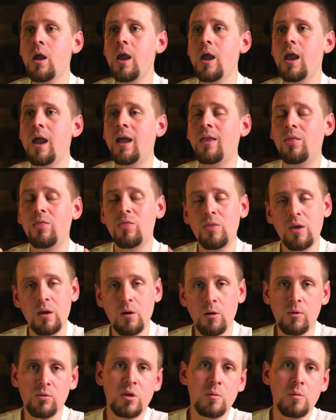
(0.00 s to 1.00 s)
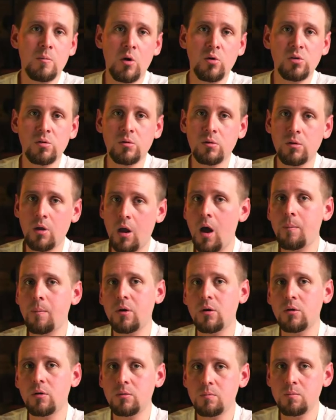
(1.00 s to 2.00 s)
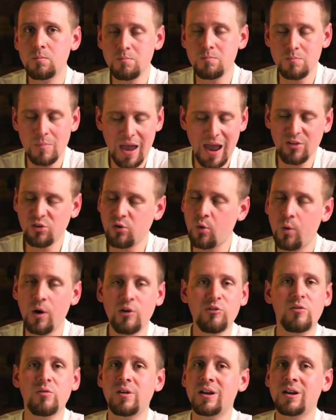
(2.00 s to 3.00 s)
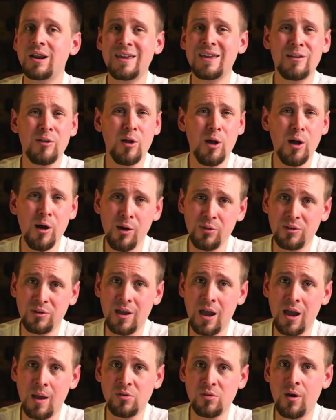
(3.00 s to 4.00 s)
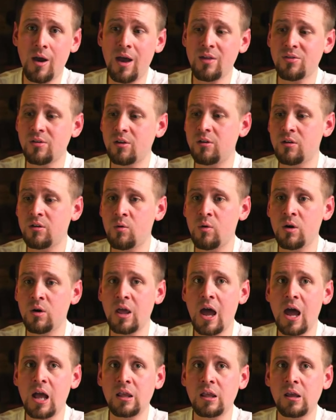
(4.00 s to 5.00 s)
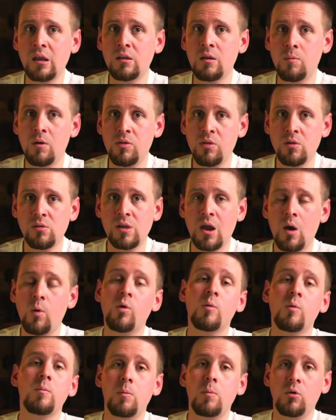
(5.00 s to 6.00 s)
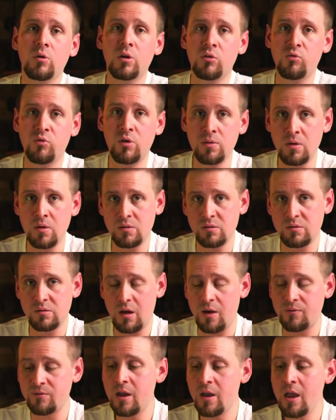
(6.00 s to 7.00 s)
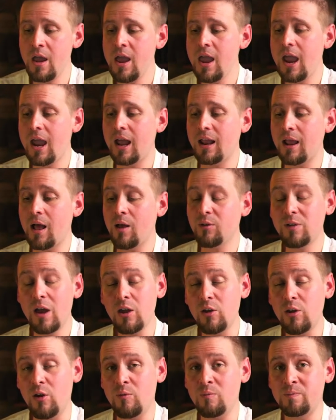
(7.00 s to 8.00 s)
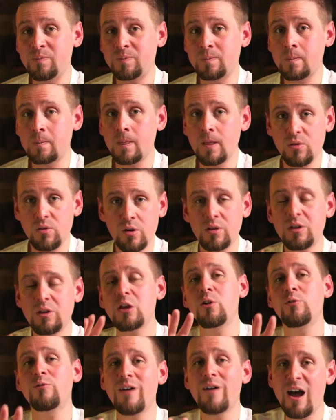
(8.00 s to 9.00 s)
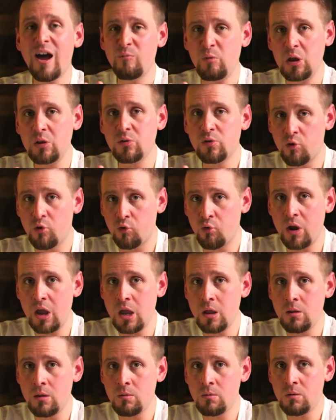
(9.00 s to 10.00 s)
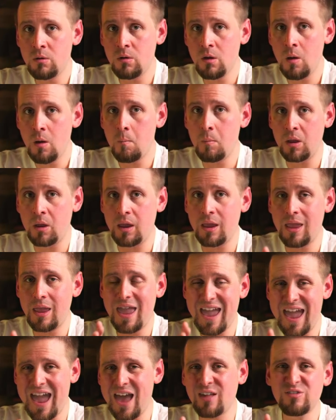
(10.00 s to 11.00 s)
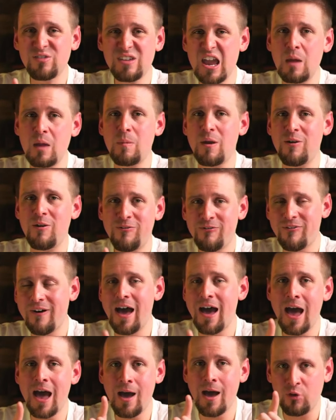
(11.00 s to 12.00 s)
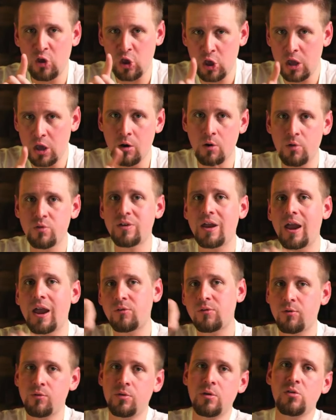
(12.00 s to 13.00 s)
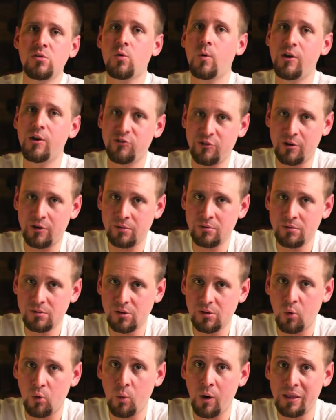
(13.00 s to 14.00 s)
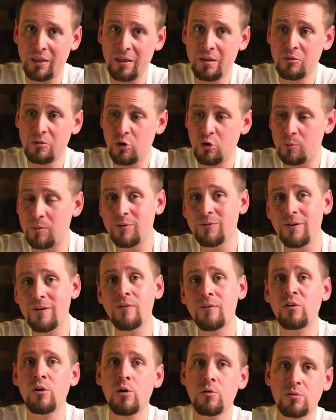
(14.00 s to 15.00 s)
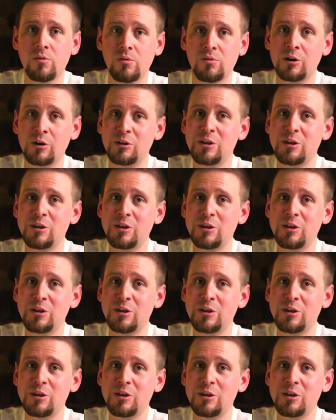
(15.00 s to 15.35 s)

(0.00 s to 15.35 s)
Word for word: and they are the most top asked questions that I get all the time. So I said, you know what? I need to put this out where people can read this stuff. And I'll tell you, it's going to take you five minutes to read, but it has taken me five years to answer these questions. So what took me five years is going